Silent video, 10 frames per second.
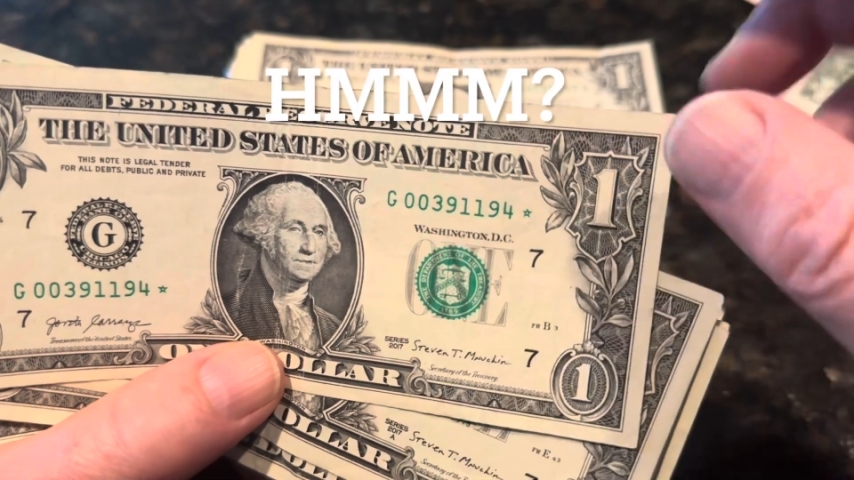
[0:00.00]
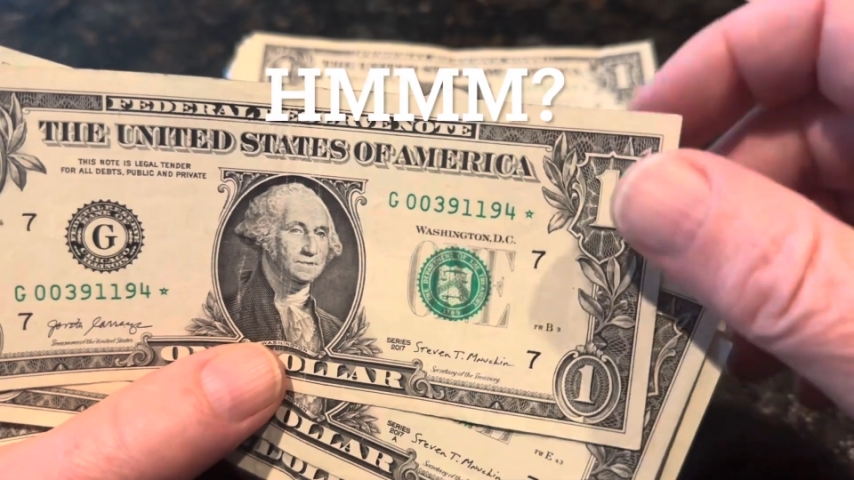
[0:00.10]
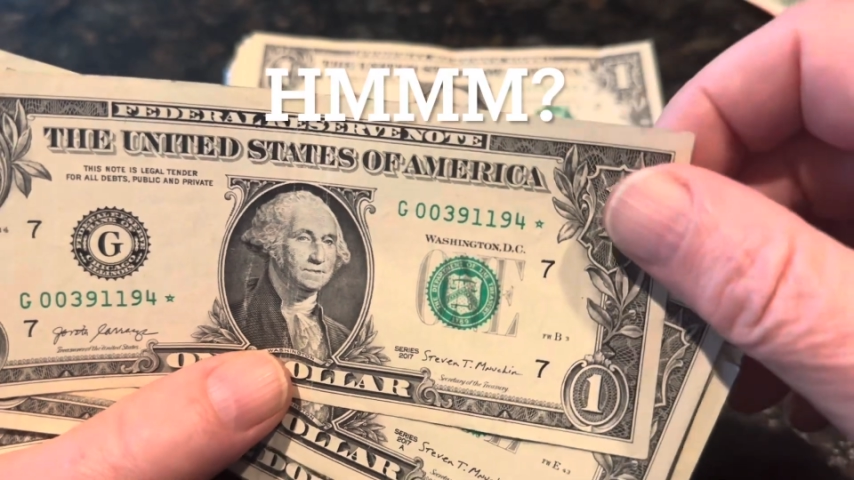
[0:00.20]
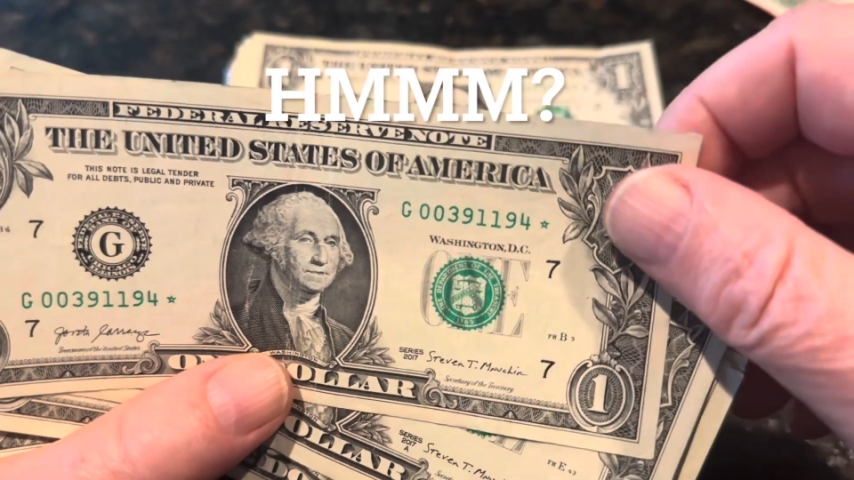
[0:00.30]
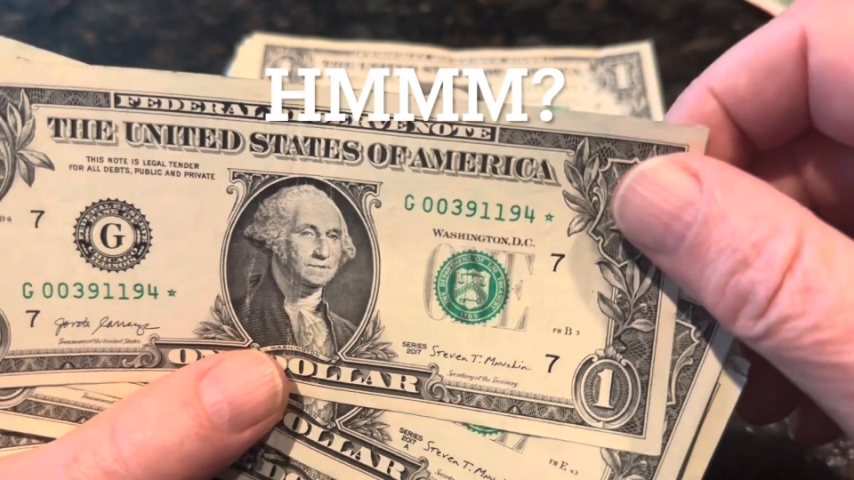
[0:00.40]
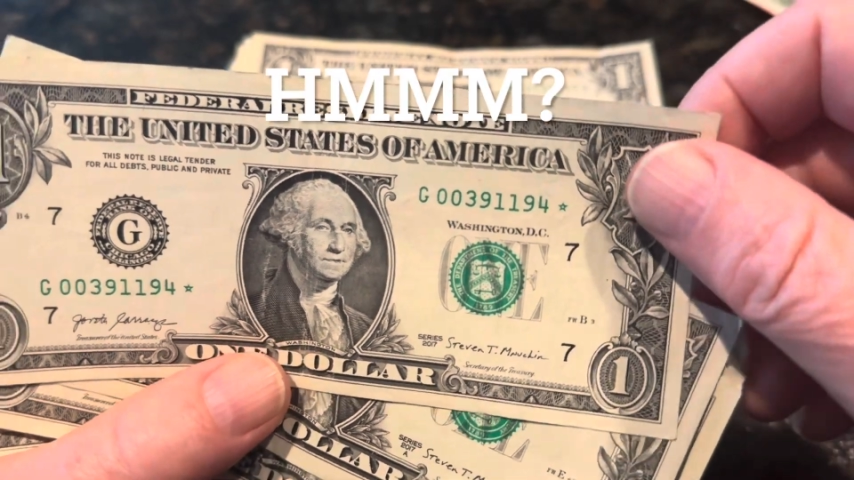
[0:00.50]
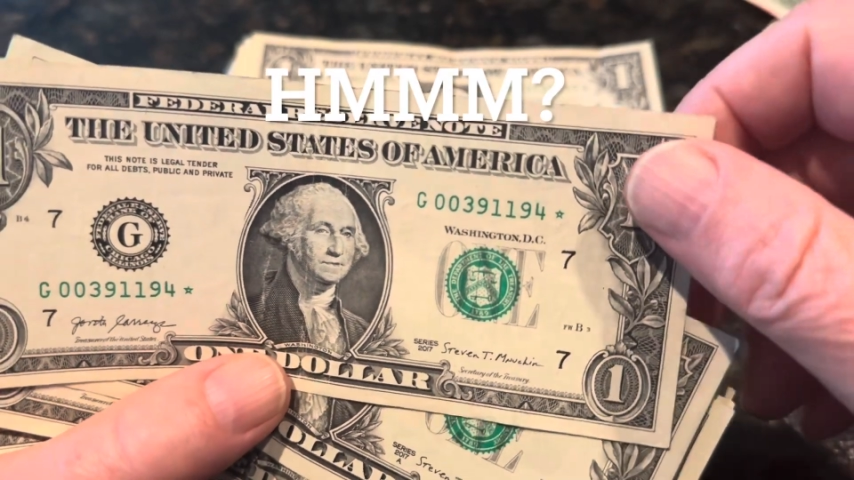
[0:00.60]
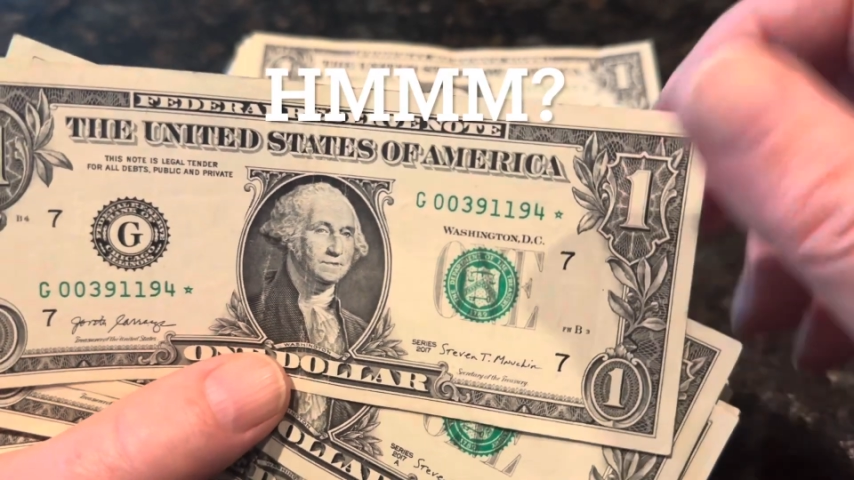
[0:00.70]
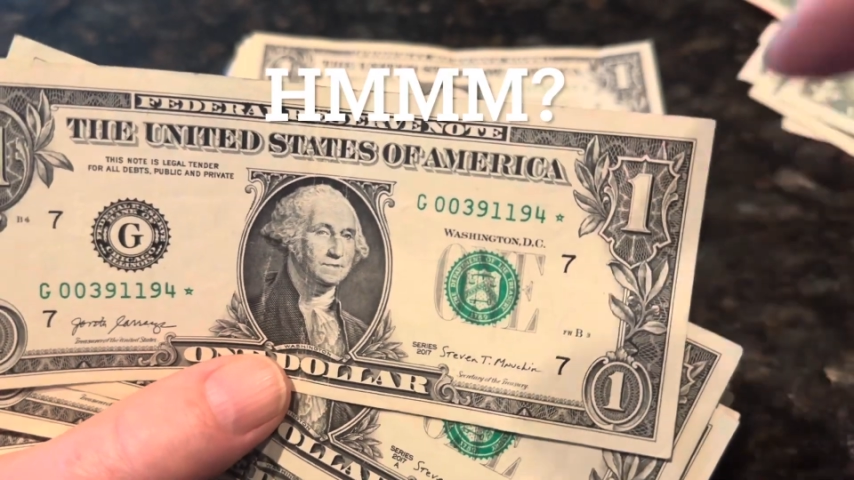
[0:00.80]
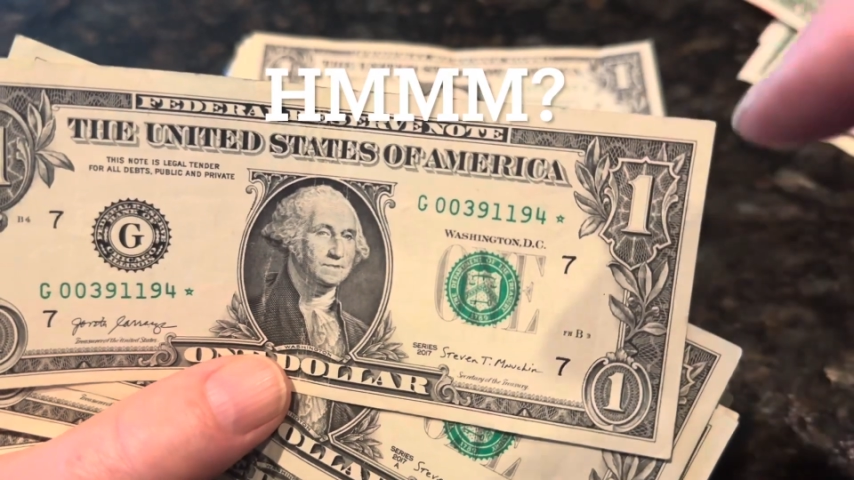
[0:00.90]
3 or
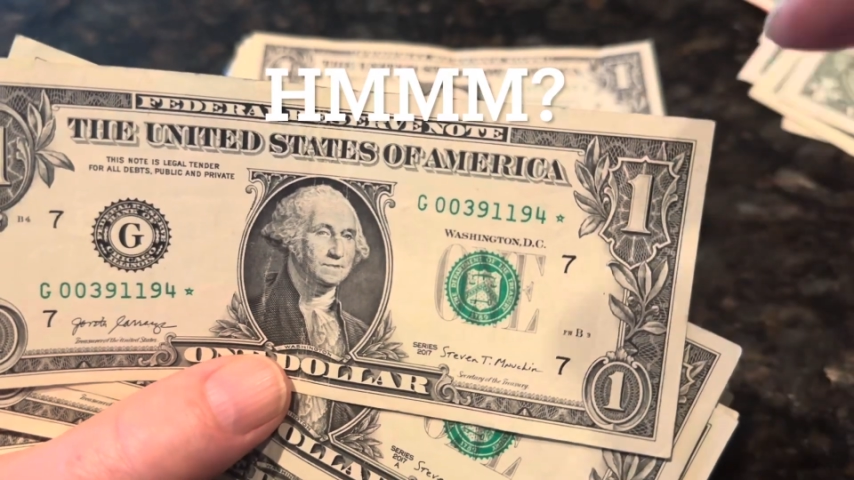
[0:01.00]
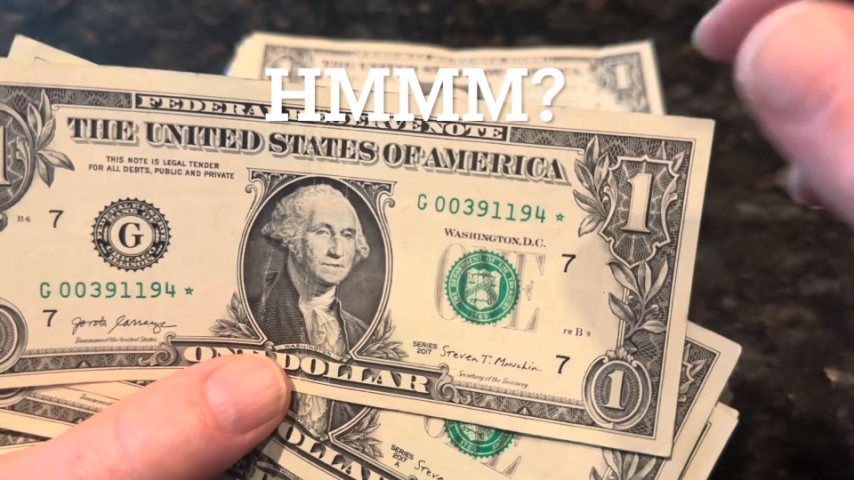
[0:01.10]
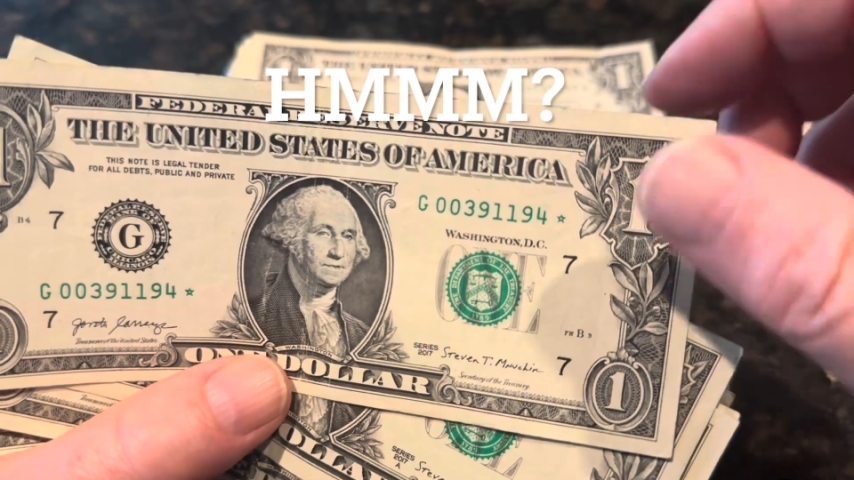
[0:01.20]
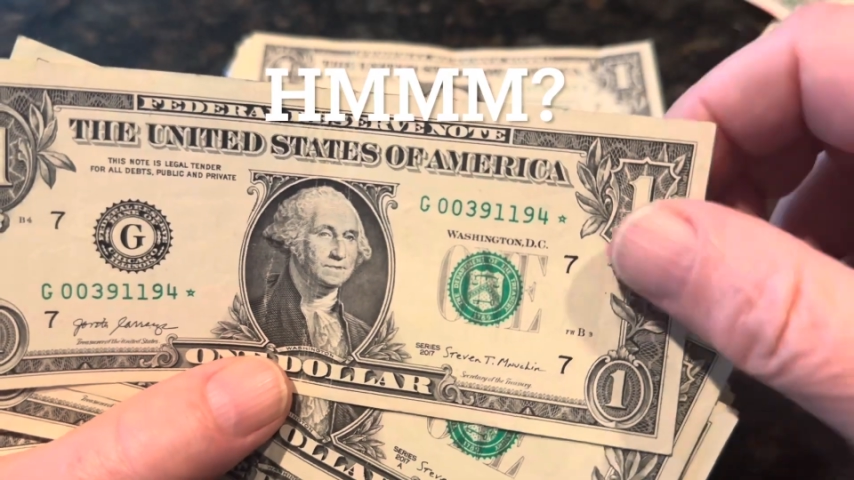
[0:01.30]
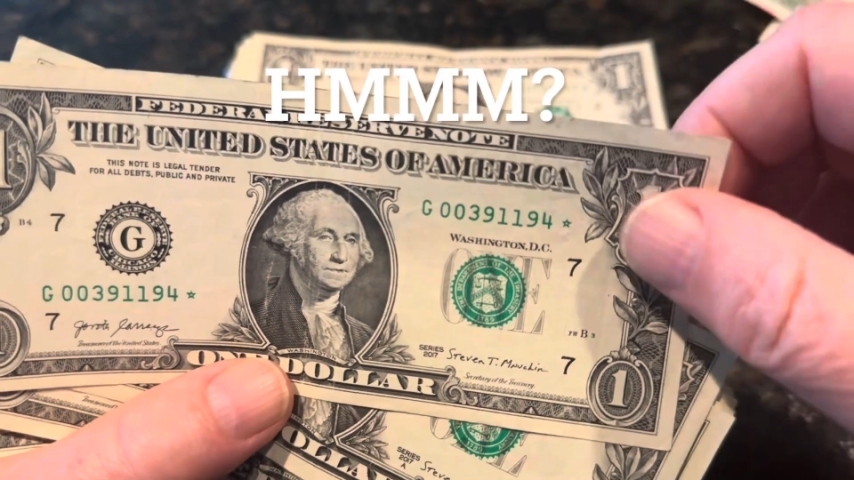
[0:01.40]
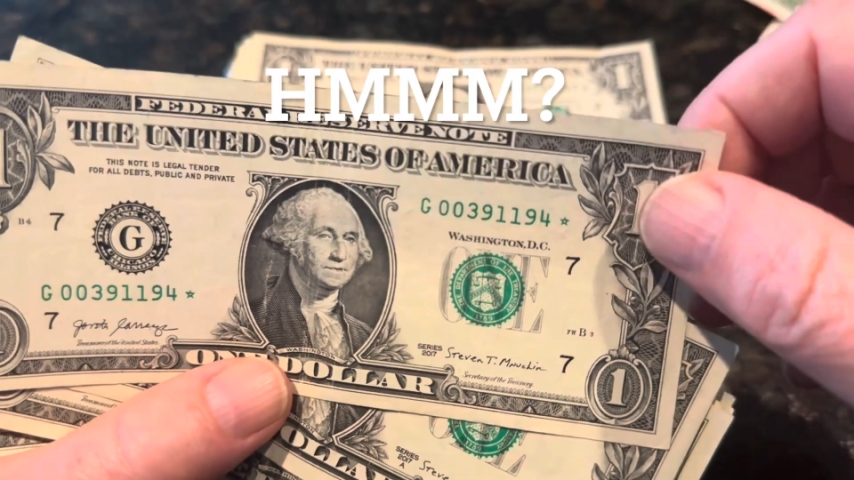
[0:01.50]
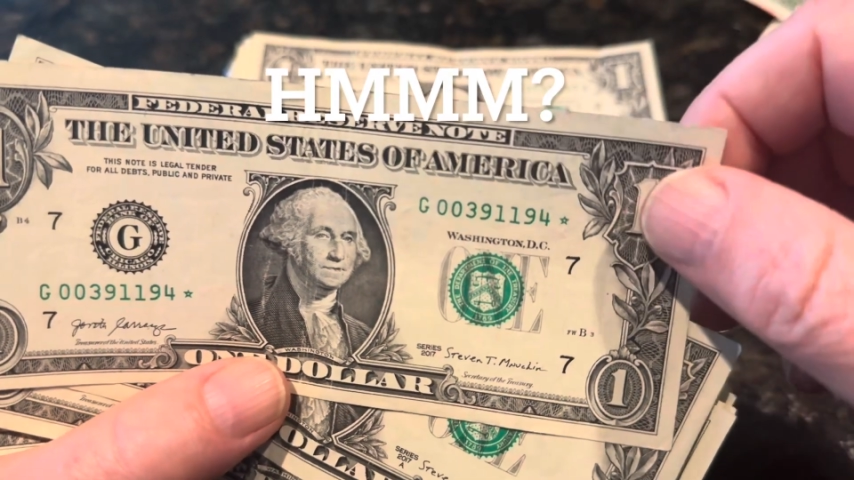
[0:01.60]
4 would have made that